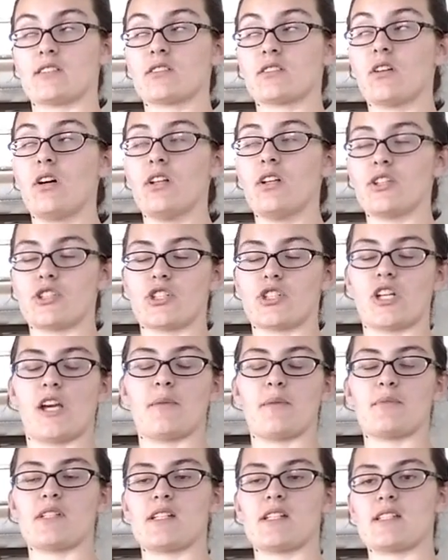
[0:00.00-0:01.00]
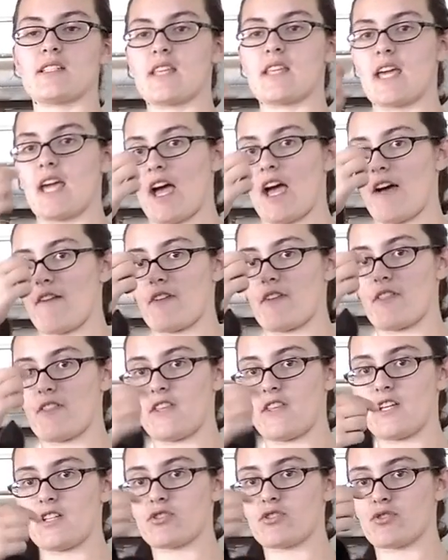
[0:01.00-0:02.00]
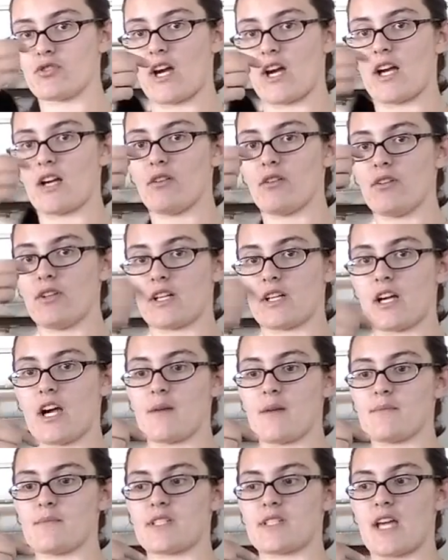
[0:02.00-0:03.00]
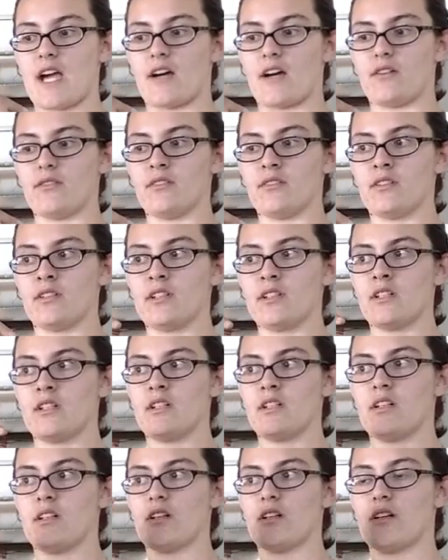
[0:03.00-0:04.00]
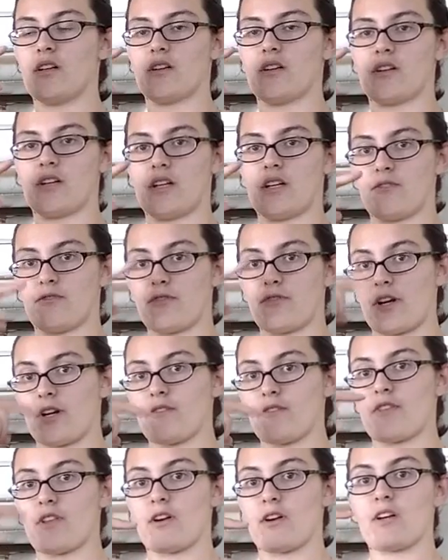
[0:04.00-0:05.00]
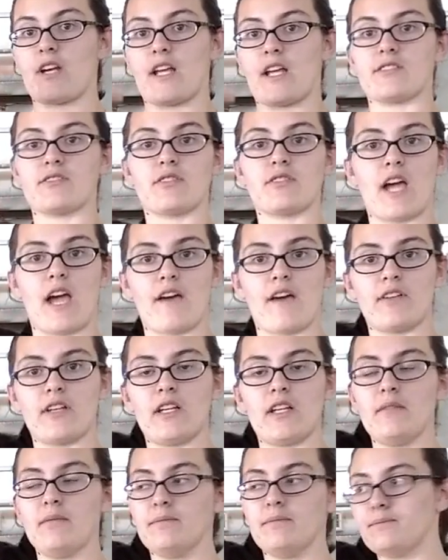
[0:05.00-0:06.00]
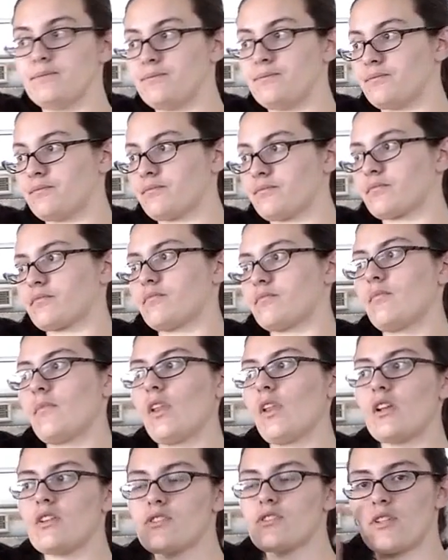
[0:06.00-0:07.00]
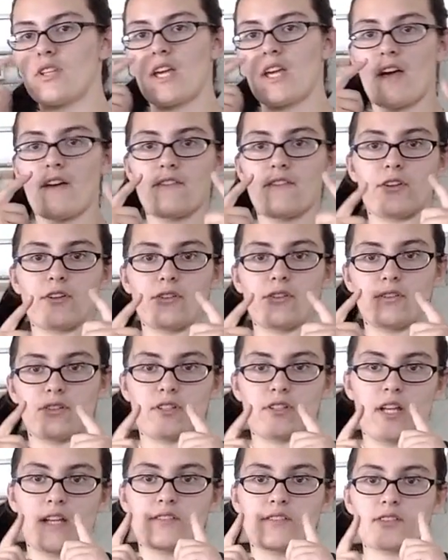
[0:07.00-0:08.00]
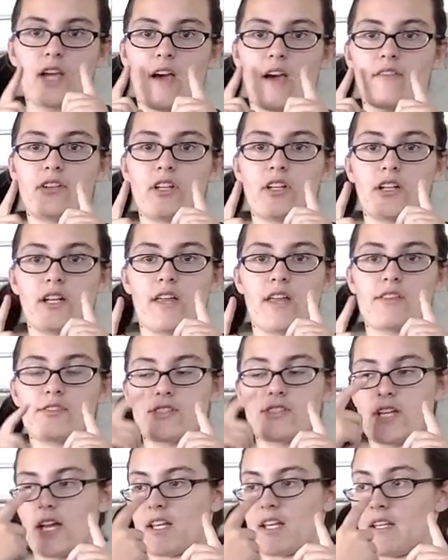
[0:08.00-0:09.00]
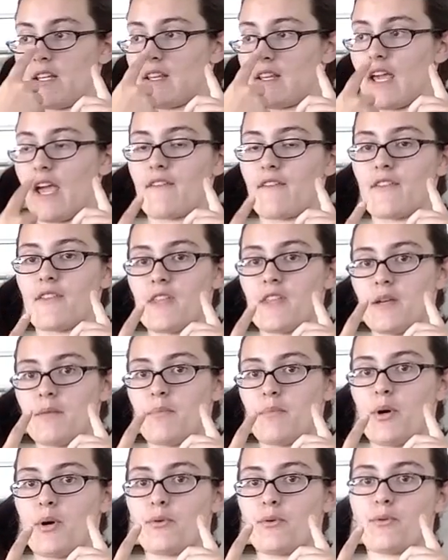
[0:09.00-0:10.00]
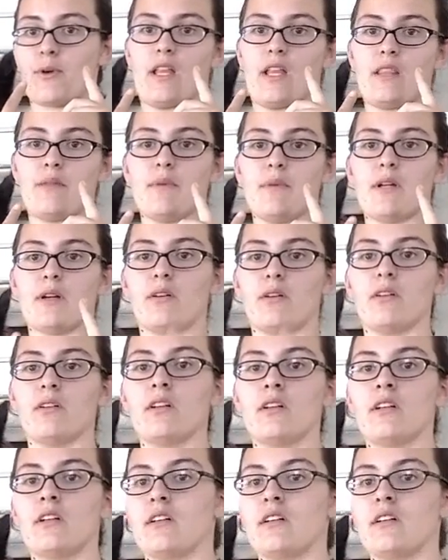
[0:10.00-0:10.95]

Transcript: skull is shaped is they have a thin triangle that comes down in front of their nasal cavity. So they have their nasal cavity on either side, and then they have a thin bone right in the middle.